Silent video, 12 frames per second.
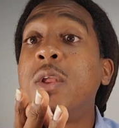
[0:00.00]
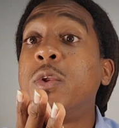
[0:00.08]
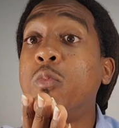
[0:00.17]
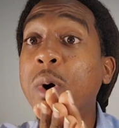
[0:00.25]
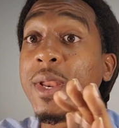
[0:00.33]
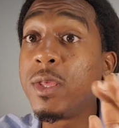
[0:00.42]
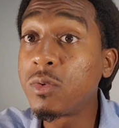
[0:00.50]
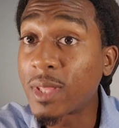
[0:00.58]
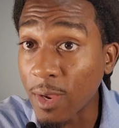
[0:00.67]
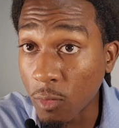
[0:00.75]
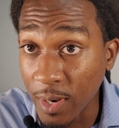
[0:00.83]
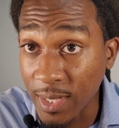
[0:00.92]
What do you
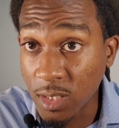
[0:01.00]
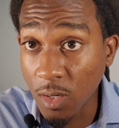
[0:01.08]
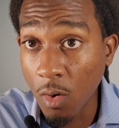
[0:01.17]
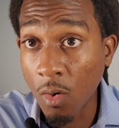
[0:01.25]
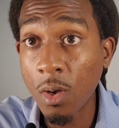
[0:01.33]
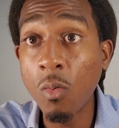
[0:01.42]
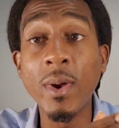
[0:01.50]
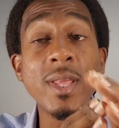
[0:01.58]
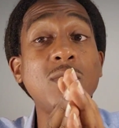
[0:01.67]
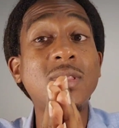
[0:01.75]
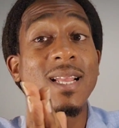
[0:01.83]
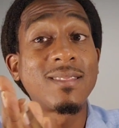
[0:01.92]
think rates are going? What do
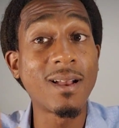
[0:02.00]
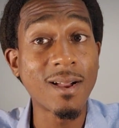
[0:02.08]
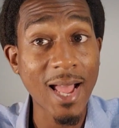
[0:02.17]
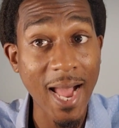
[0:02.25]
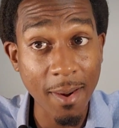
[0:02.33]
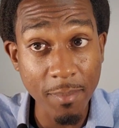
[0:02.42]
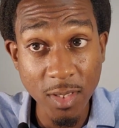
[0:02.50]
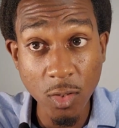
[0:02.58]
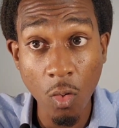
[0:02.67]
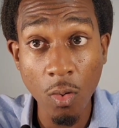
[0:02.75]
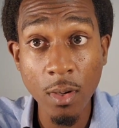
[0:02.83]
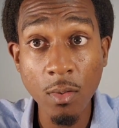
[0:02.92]
you think the economy is
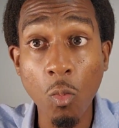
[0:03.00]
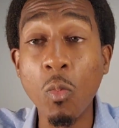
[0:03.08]
going?